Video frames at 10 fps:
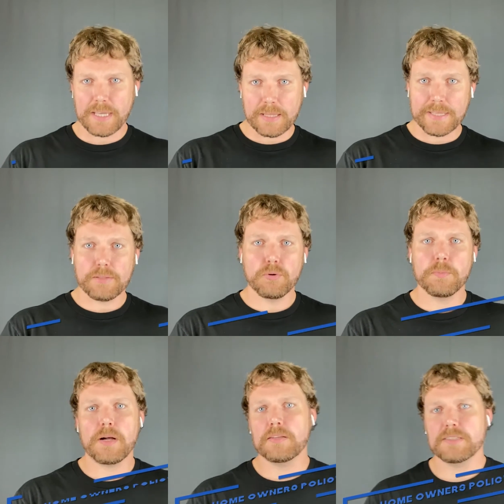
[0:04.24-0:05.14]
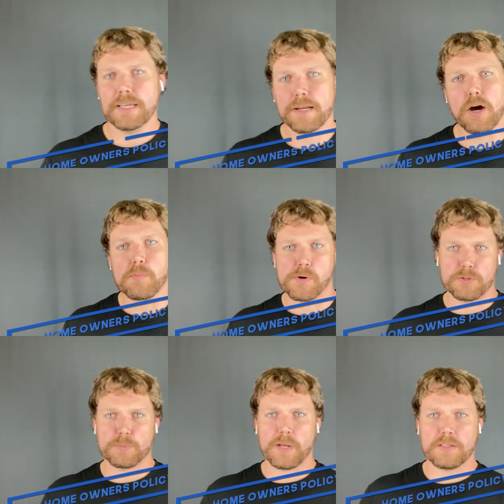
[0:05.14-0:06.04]
a landlord policy and a
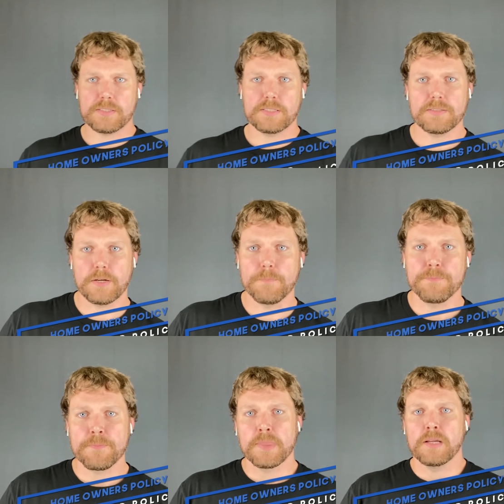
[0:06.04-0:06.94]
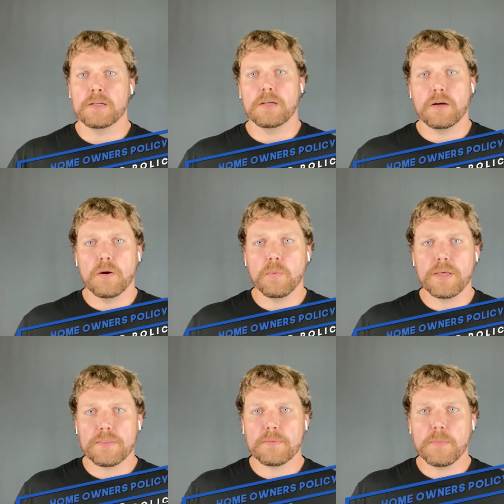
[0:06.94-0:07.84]
homeowner's policy. So
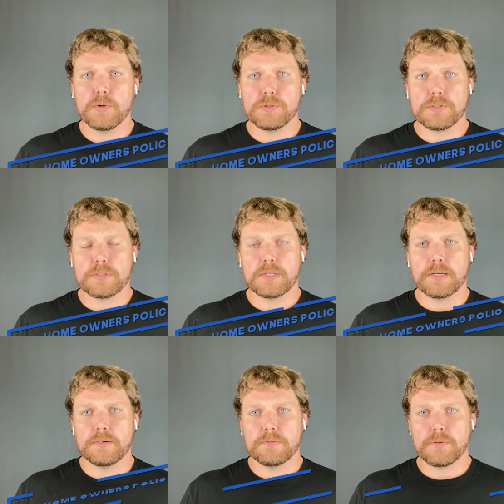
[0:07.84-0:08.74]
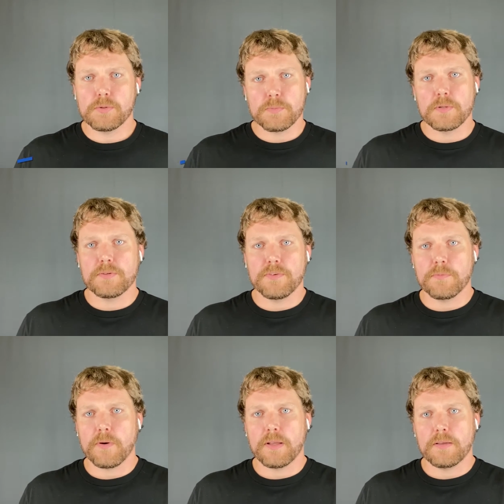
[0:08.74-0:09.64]
with most, of course, most of you
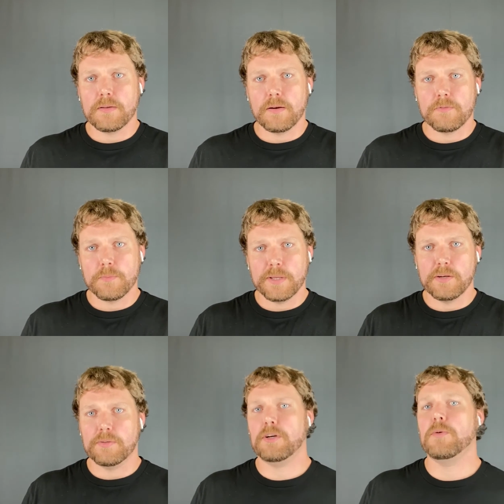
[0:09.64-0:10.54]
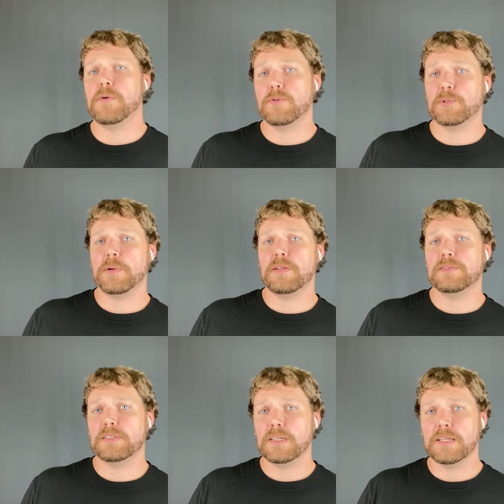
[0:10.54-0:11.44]
probably are familiar with the homeowner's
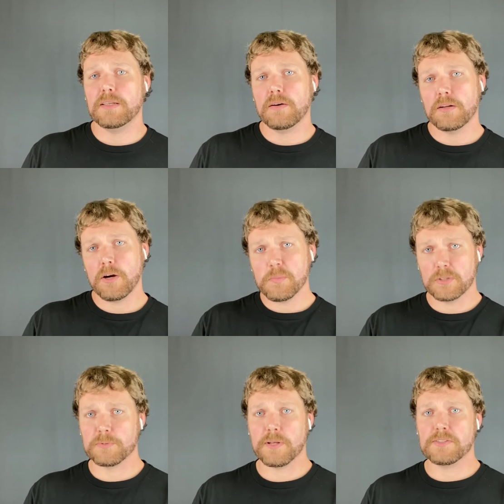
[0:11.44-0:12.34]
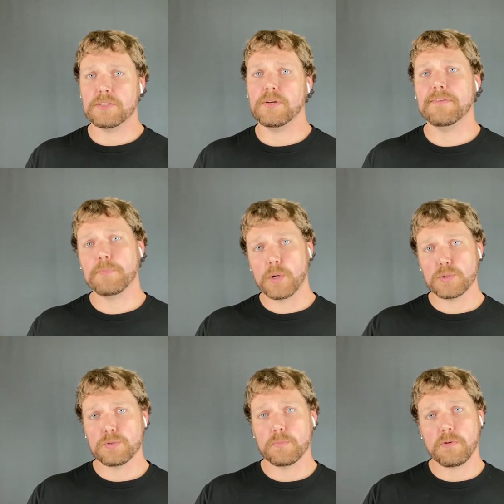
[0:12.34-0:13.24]
policy. And on a homeowner's policy, you have
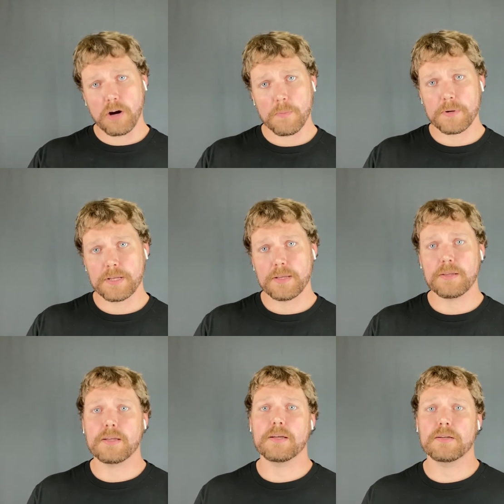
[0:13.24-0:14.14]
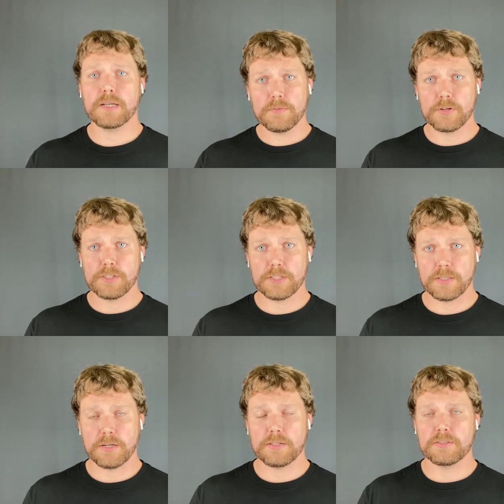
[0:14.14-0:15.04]
personal property coverage in
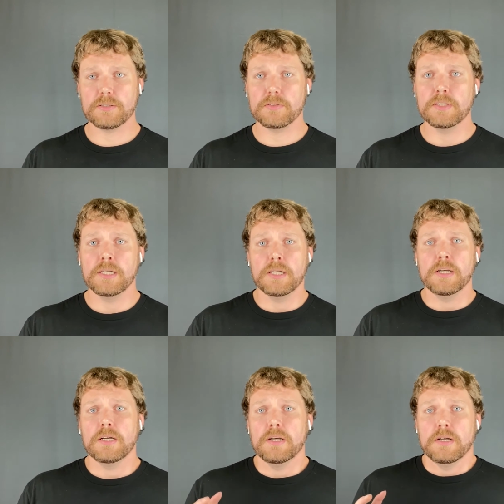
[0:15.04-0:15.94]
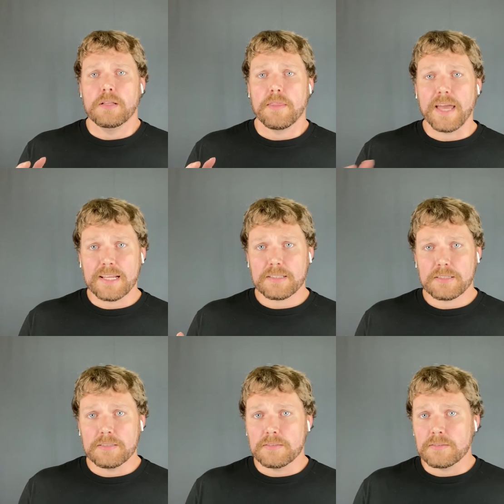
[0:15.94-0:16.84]
there. So that
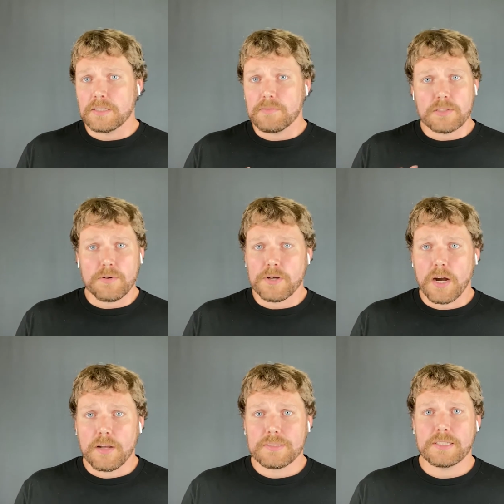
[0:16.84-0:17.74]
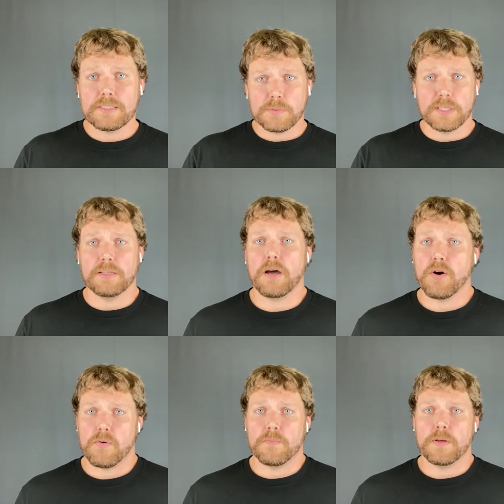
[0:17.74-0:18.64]
covers all your contents within the
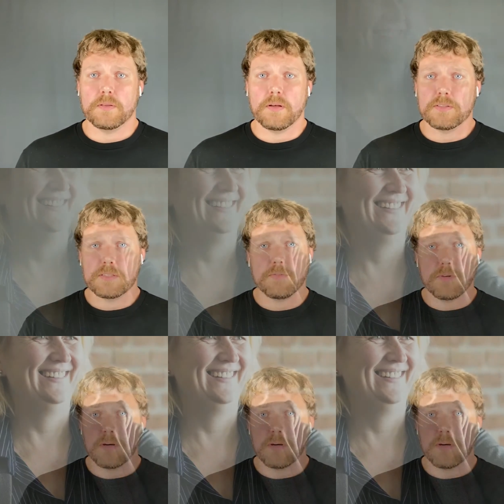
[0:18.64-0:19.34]
home, all the stuff you